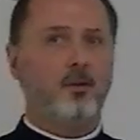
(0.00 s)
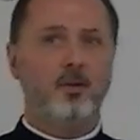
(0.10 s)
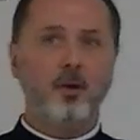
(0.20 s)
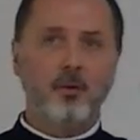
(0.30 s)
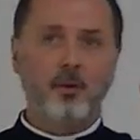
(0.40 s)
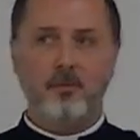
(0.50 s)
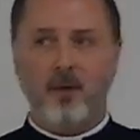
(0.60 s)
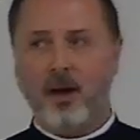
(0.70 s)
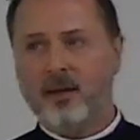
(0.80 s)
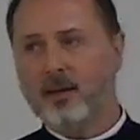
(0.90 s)

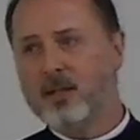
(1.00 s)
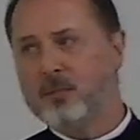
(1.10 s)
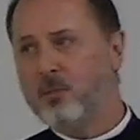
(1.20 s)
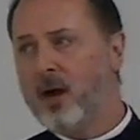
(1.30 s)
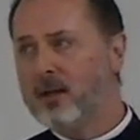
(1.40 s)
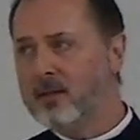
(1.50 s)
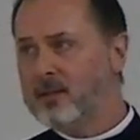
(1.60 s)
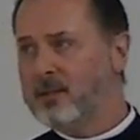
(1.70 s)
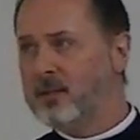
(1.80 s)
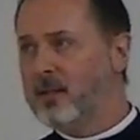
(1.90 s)
unified in its
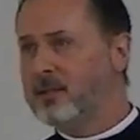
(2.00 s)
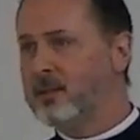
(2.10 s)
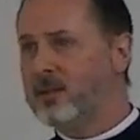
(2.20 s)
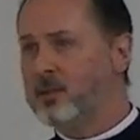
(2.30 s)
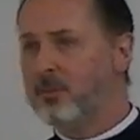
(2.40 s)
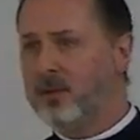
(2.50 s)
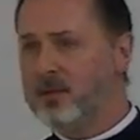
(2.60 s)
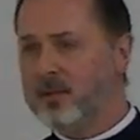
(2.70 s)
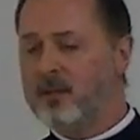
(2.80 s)
practices and its discipline.